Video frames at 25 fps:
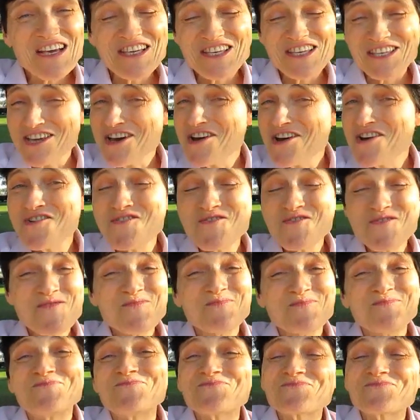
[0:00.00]
So
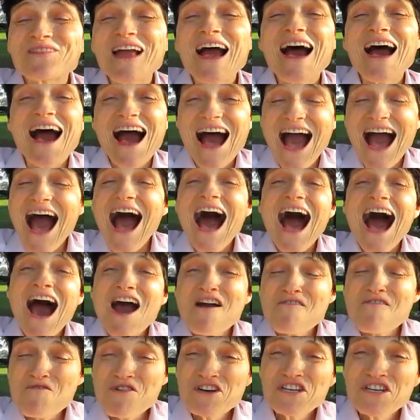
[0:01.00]

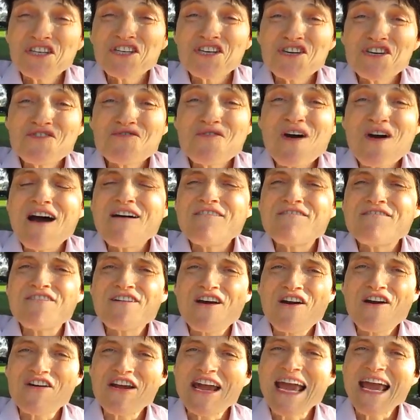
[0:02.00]
I wish you a
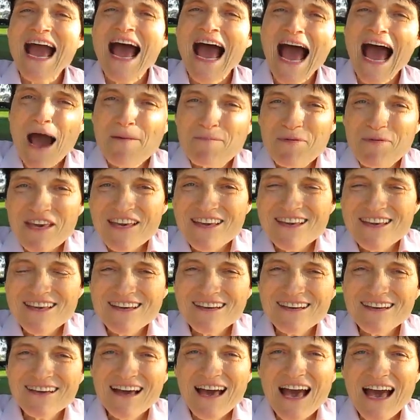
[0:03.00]
very happy,
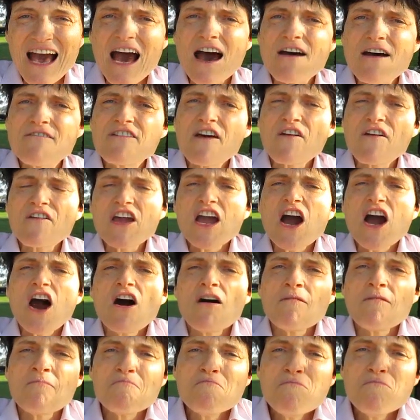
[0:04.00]
a very
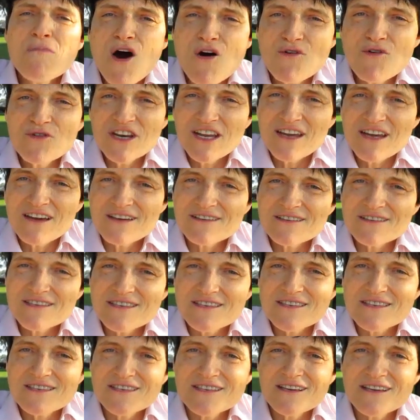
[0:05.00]

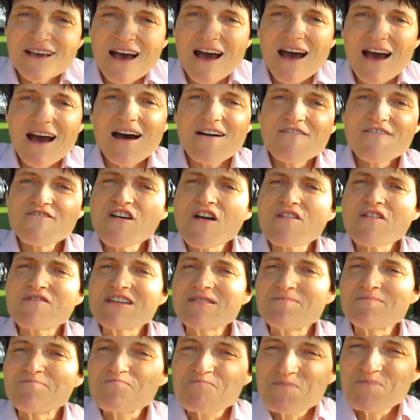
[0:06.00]
harmonious, a
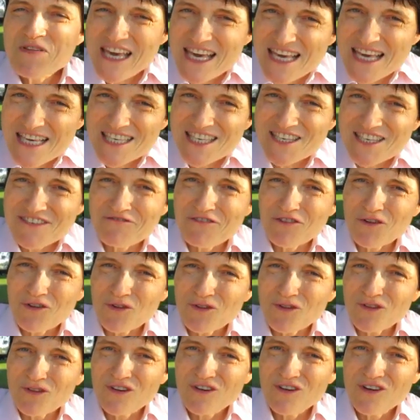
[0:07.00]
very
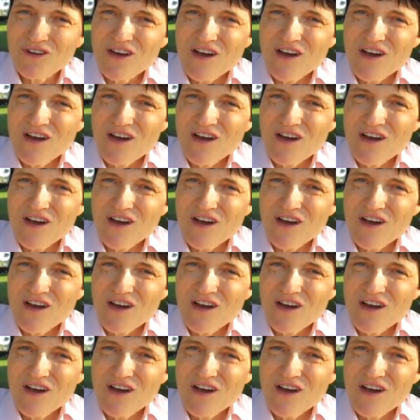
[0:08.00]
peaceful.